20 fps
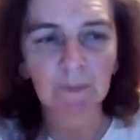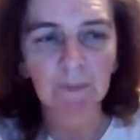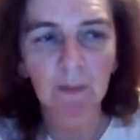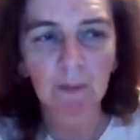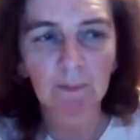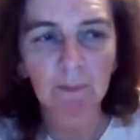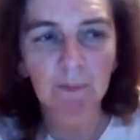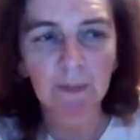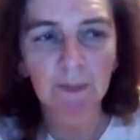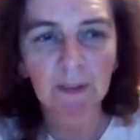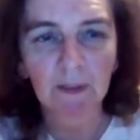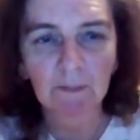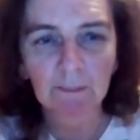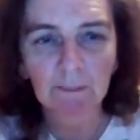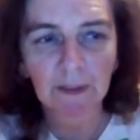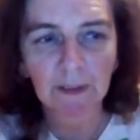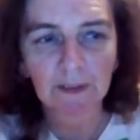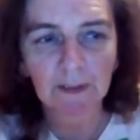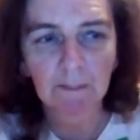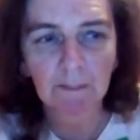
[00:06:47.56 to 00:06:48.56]
Maybe we
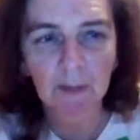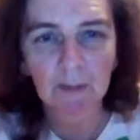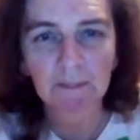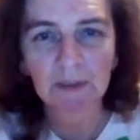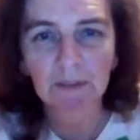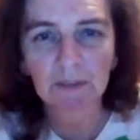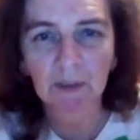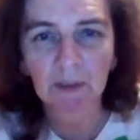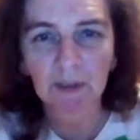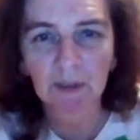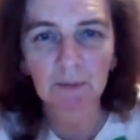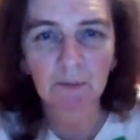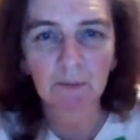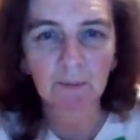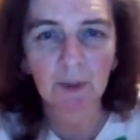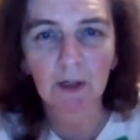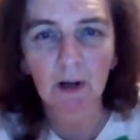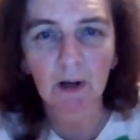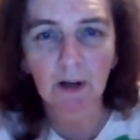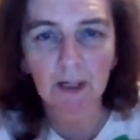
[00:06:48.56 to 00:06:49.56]
don't pick them up so much when
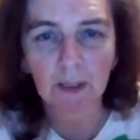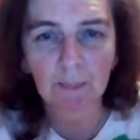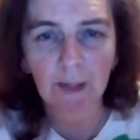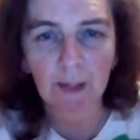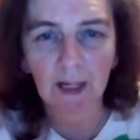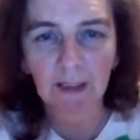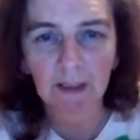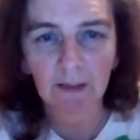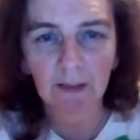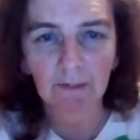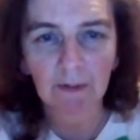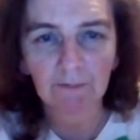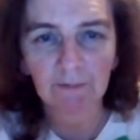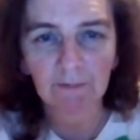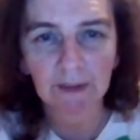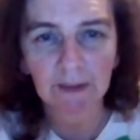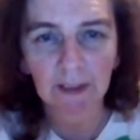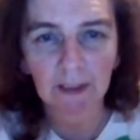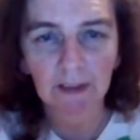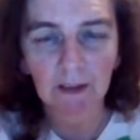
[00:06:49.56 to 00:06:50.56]
we're going about our
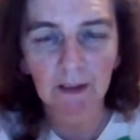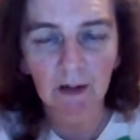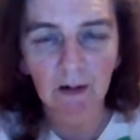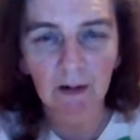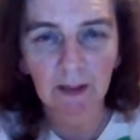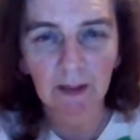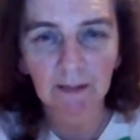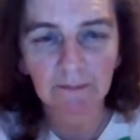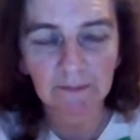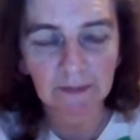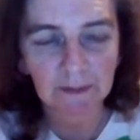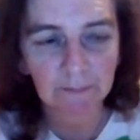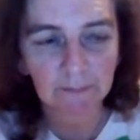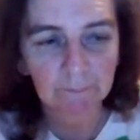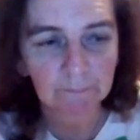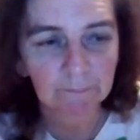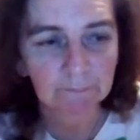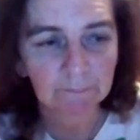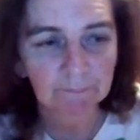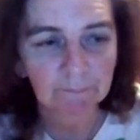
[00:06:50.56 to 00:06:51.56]
everyday lives.
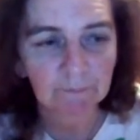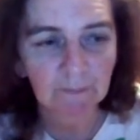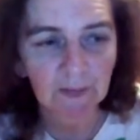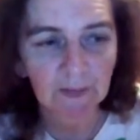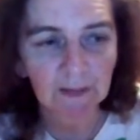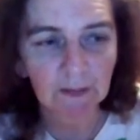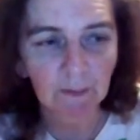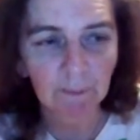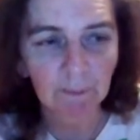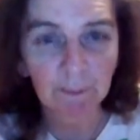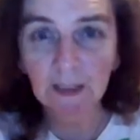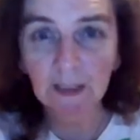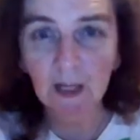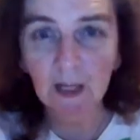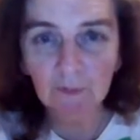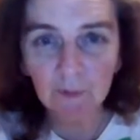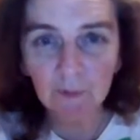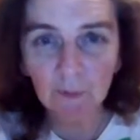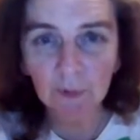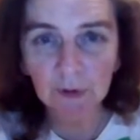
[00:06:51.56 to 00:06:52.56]
So be
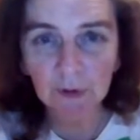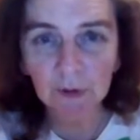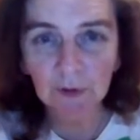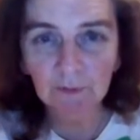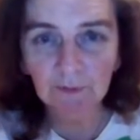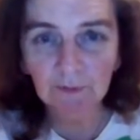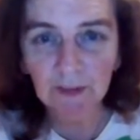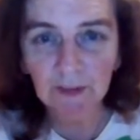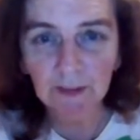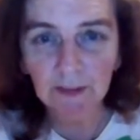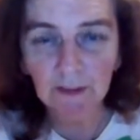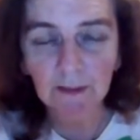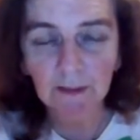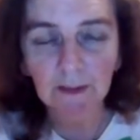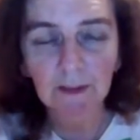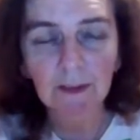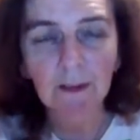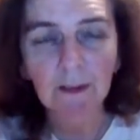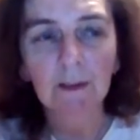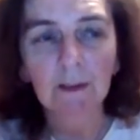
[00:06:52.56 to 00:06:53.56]
careful what you think,
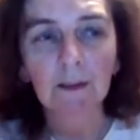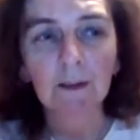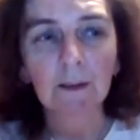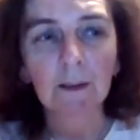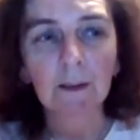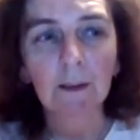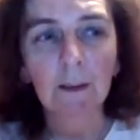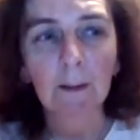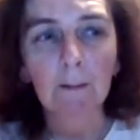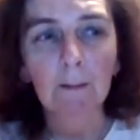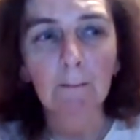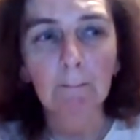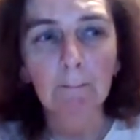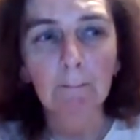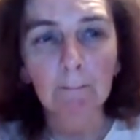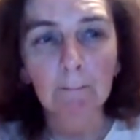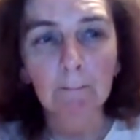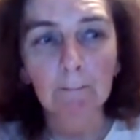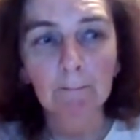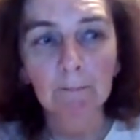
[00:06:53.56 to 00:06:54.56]

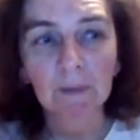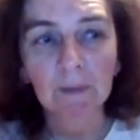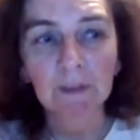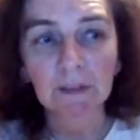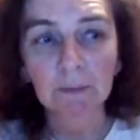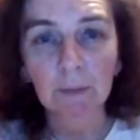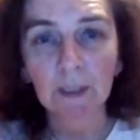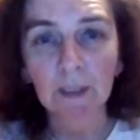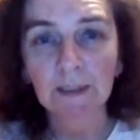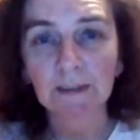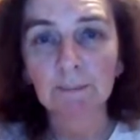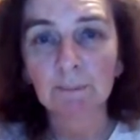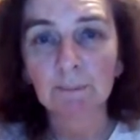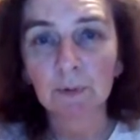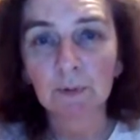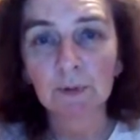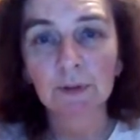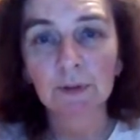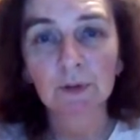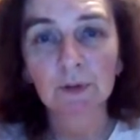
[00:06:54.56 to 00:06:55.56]
which is why it's
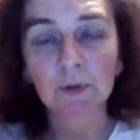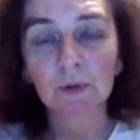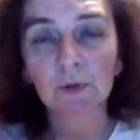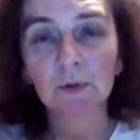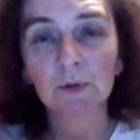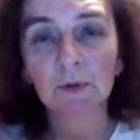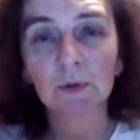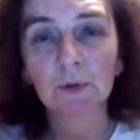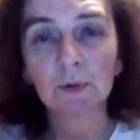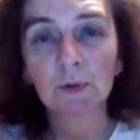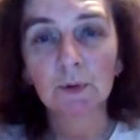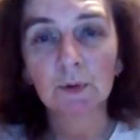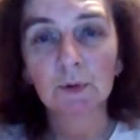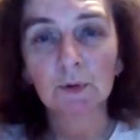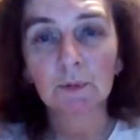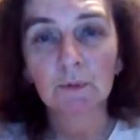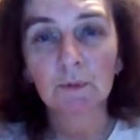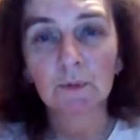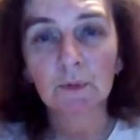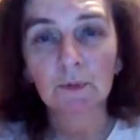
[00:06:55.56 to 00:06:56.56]
important to
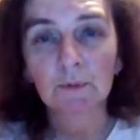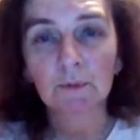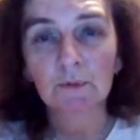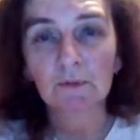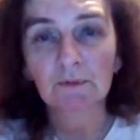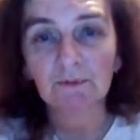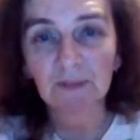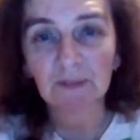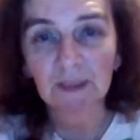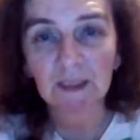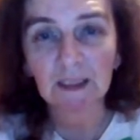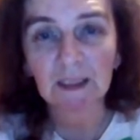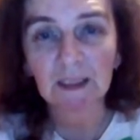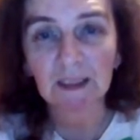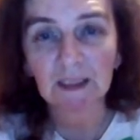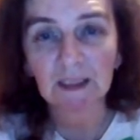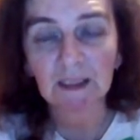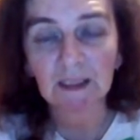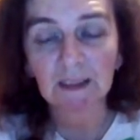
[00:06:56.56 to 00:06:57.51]
think,